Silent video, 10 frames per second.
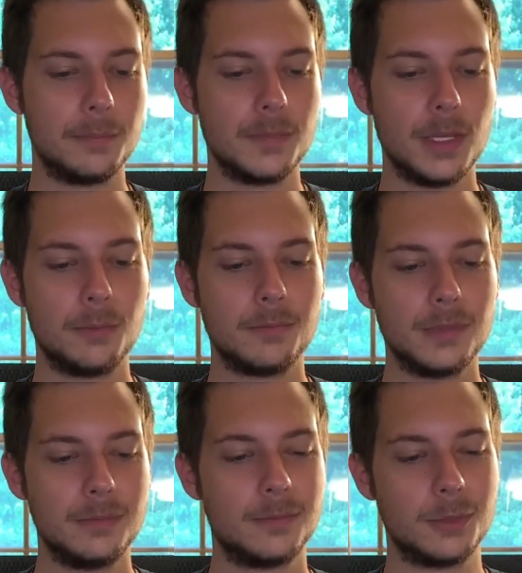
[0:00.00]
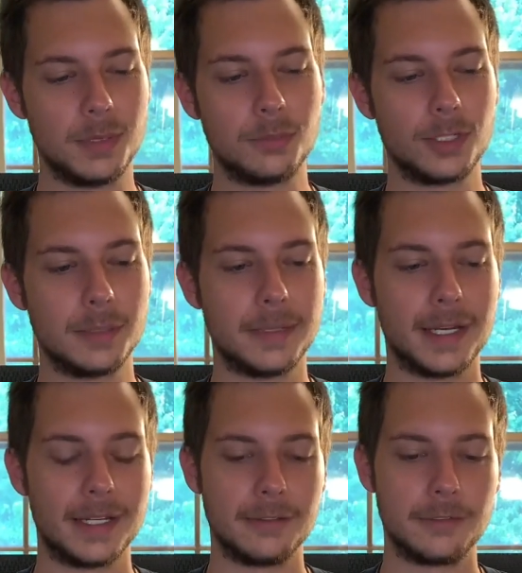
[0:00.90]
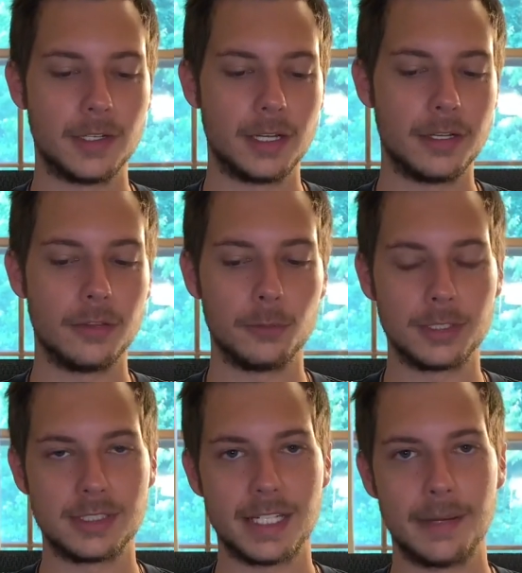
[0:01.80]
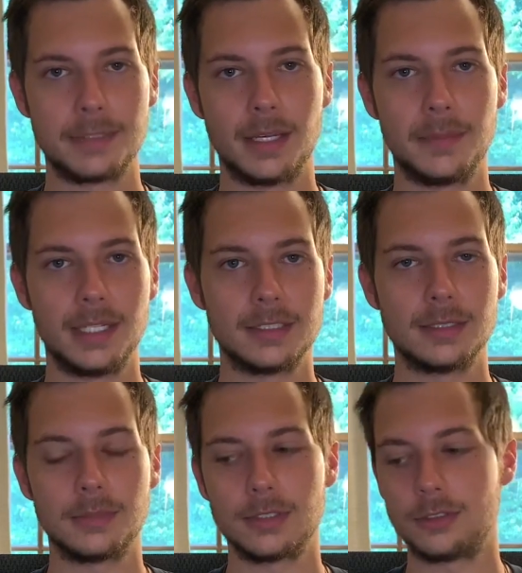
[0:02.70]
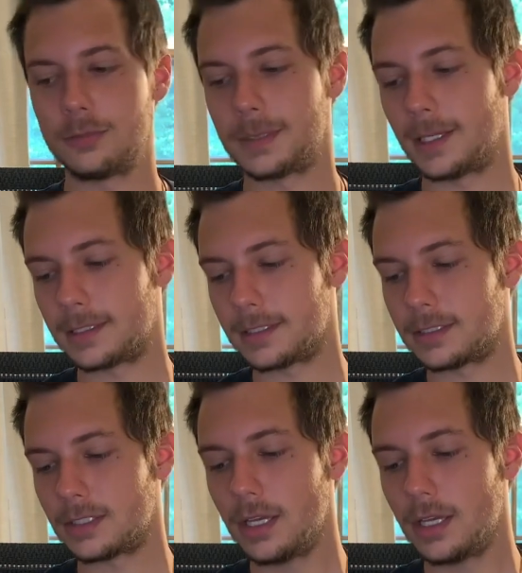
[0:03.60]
it would be pretty bad if another one snapped on me on something stupid like this.